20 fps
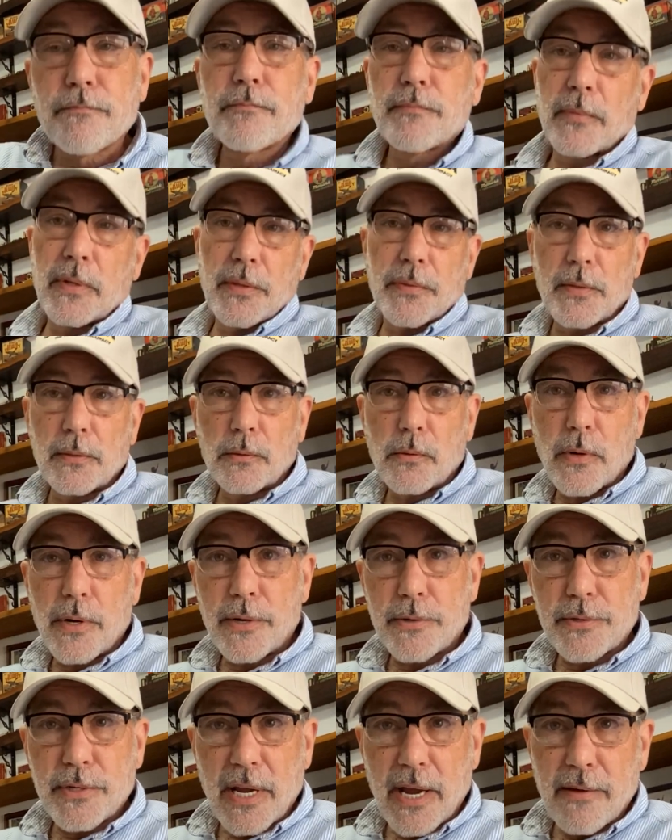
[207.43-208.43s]
Let the
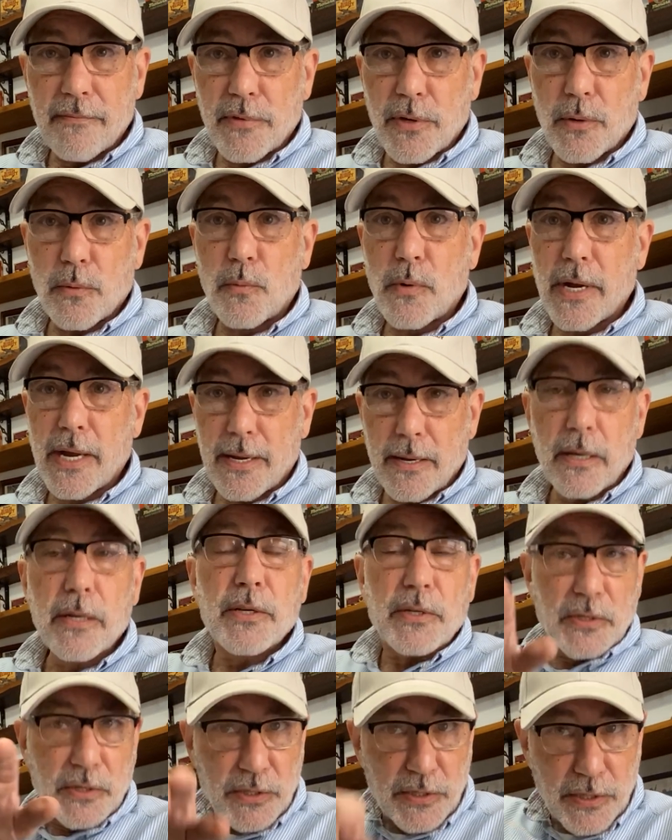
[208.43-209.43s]
lawyers have their way.
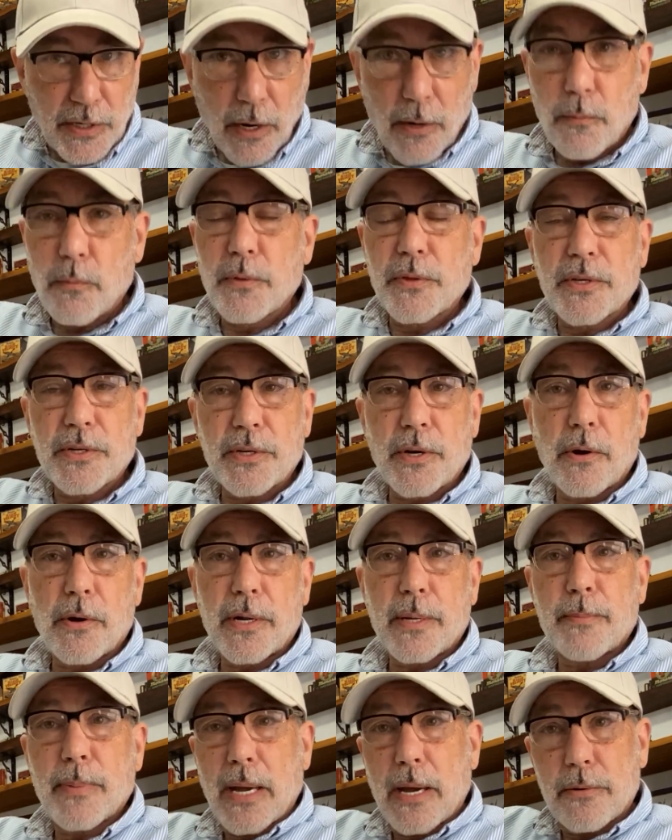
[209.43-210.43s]
Start with the
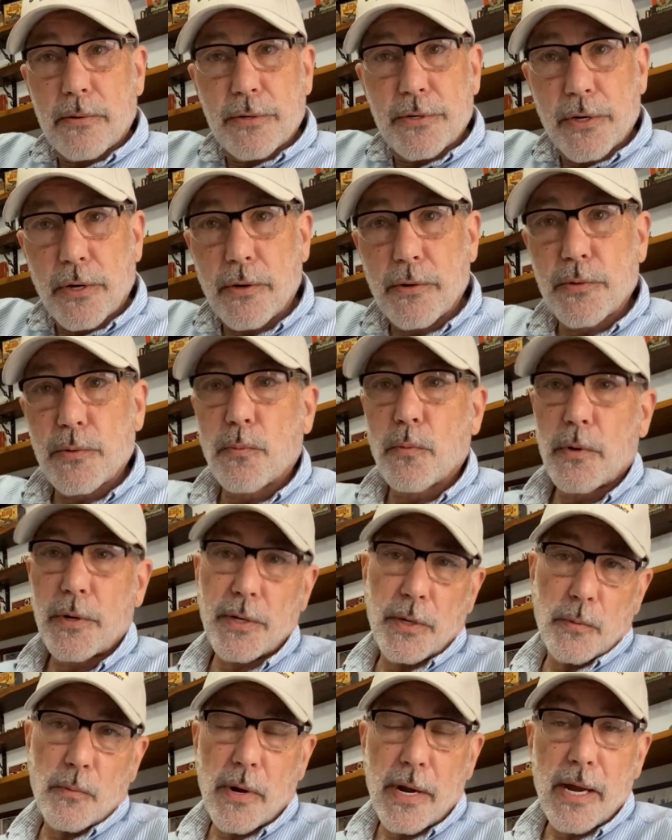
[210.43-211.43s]
starting powder charge and work
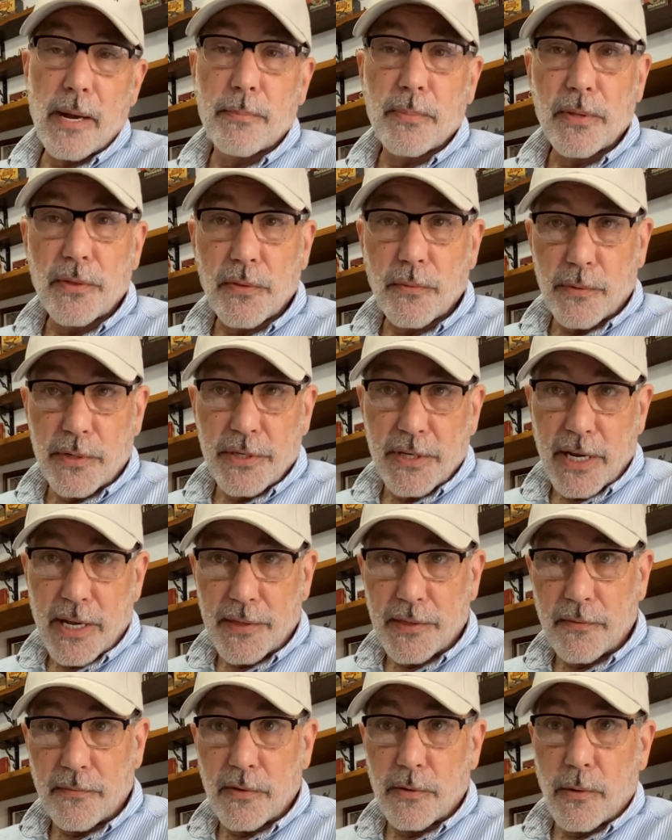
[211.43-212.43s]
your way up in
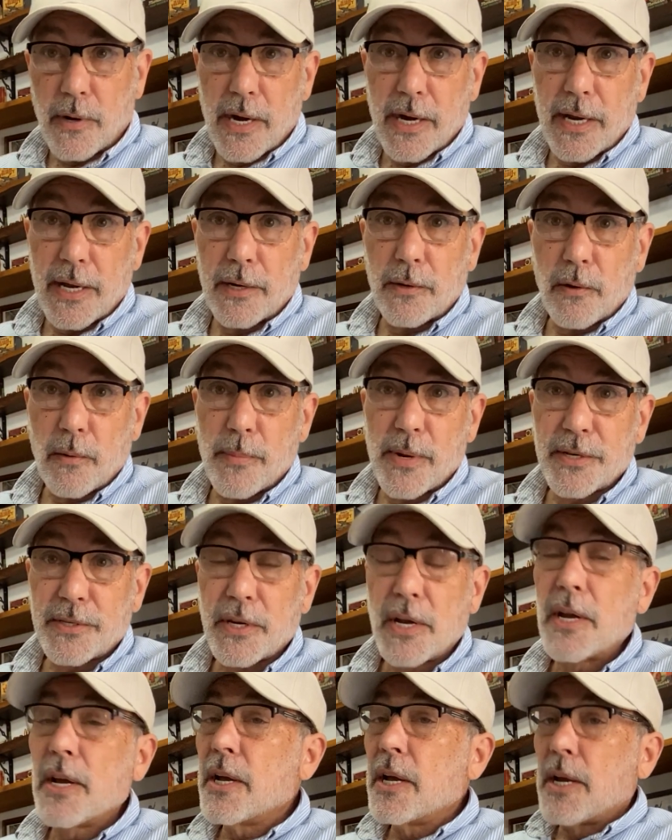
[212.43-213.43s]
3/10 of a grain increments.
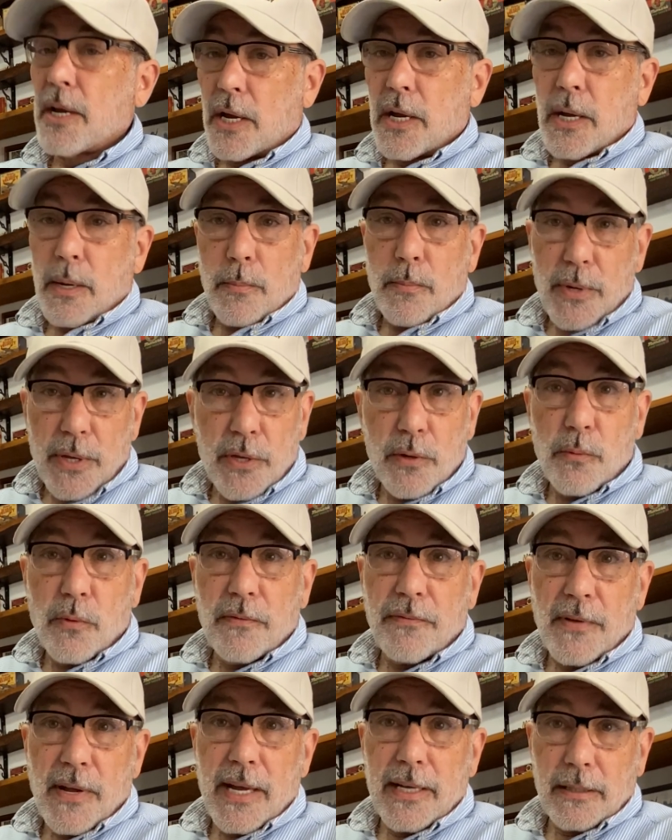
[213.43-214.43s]
But you will
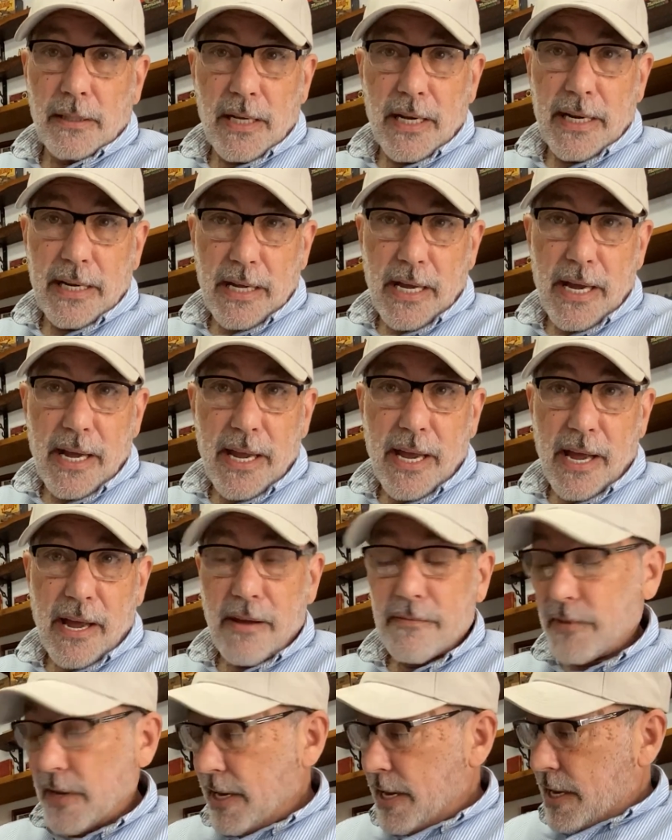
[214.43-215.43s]
find, like I
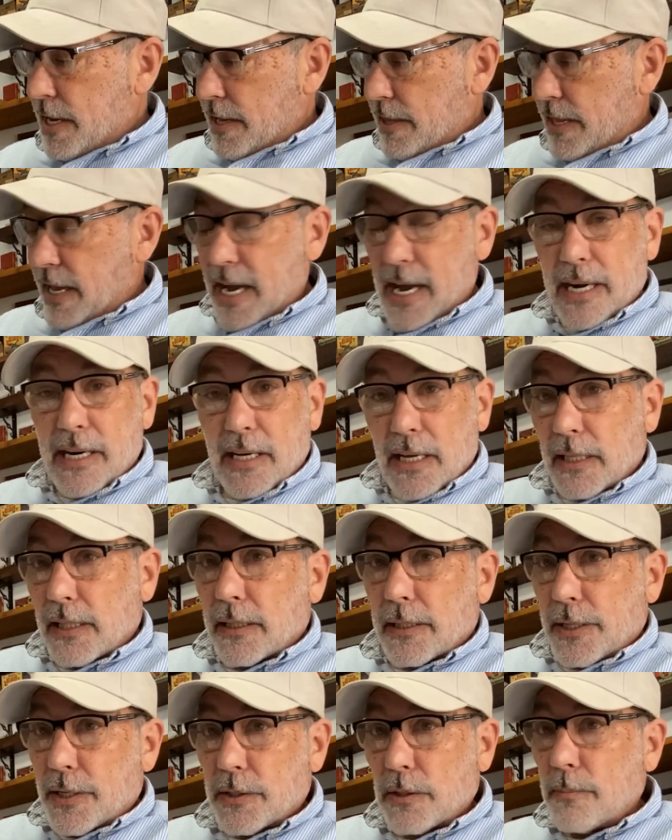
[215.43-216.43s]
have, that a
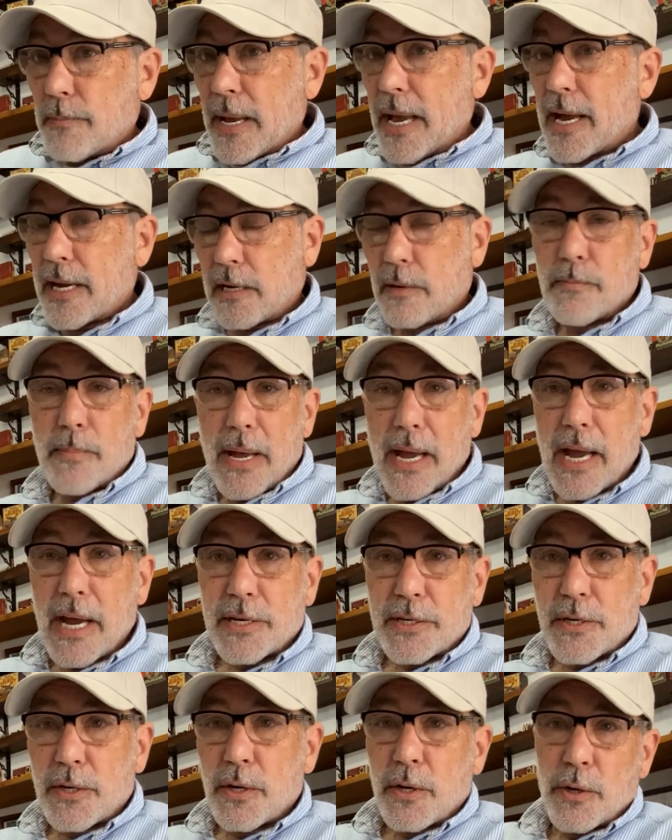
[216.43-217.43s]
little back of
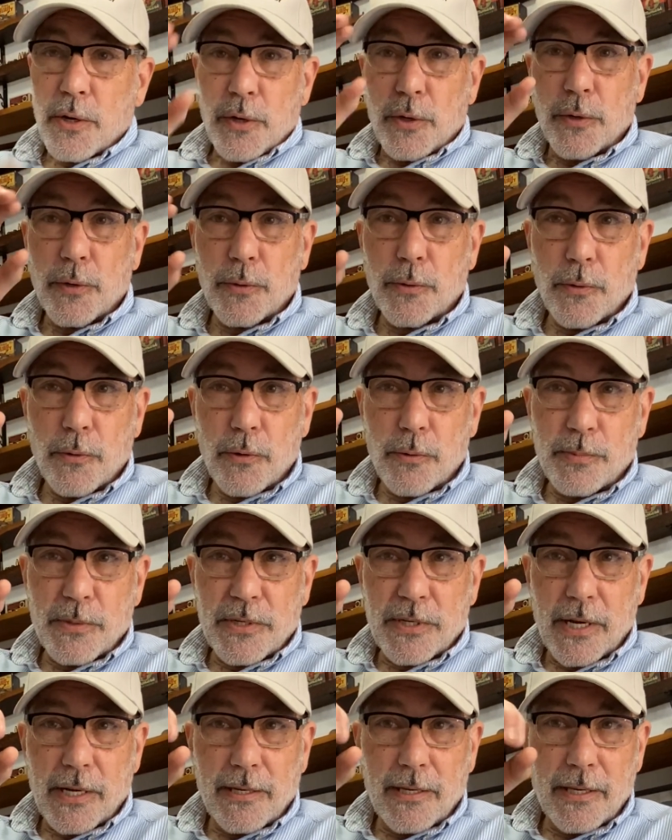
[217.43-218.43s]
max, your group
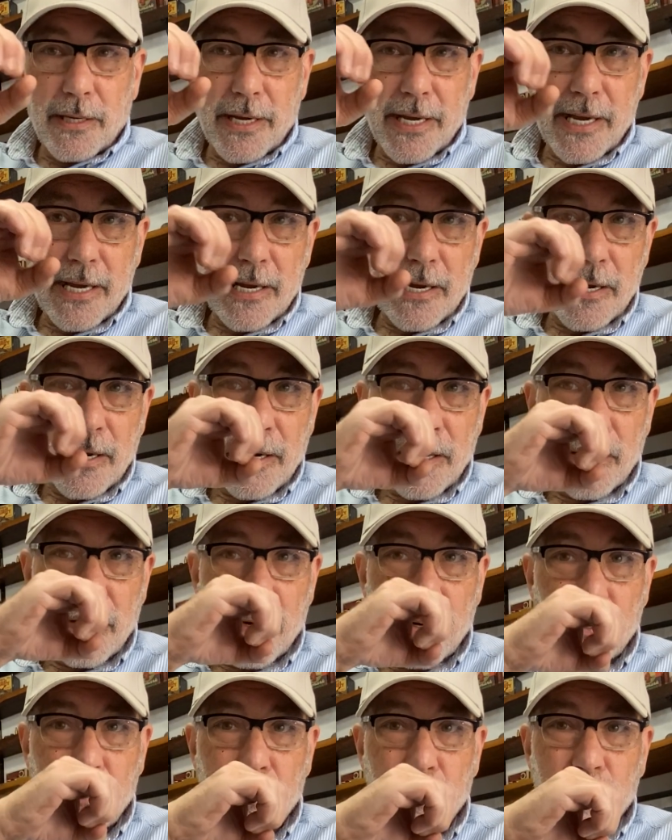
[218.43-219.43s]
suddenly
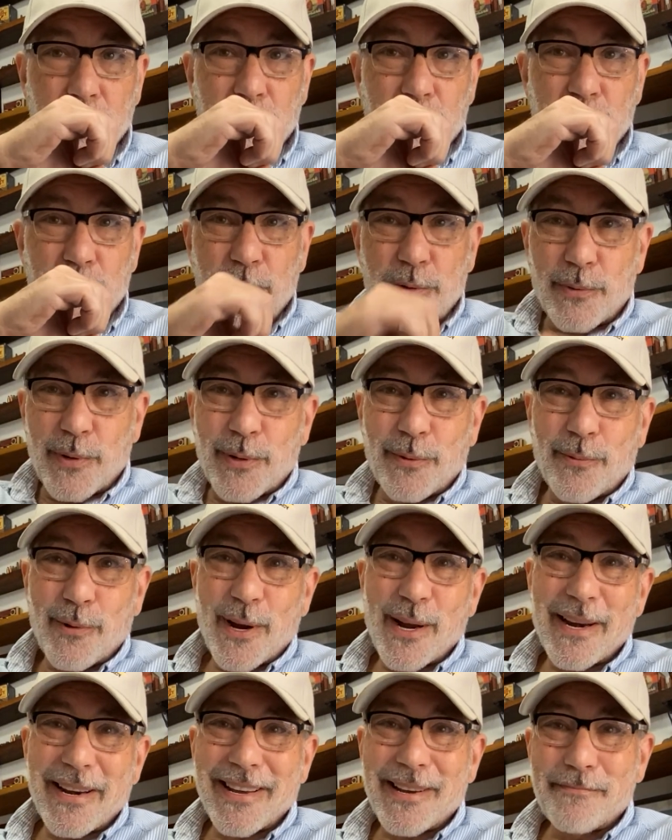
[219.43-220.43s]
shrink
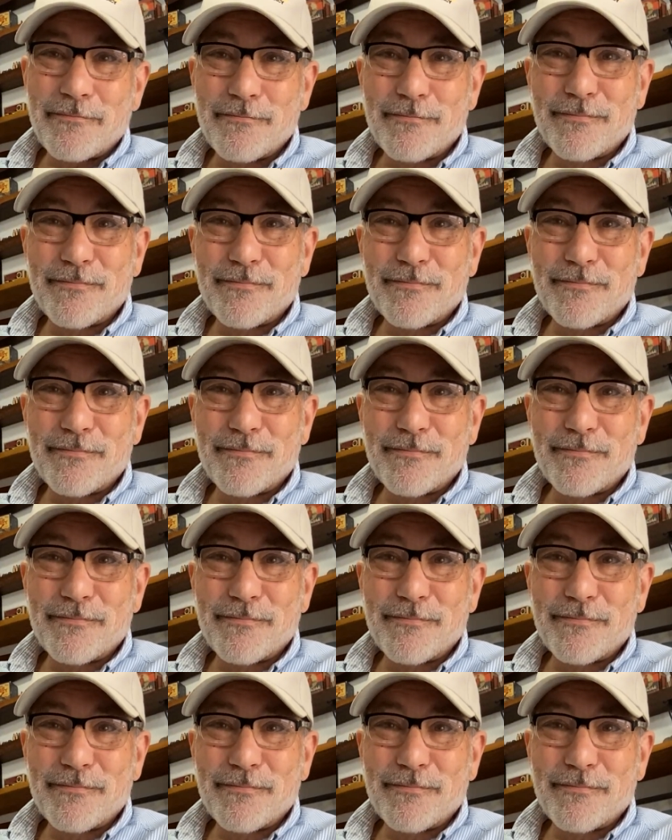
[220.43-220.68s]
right up.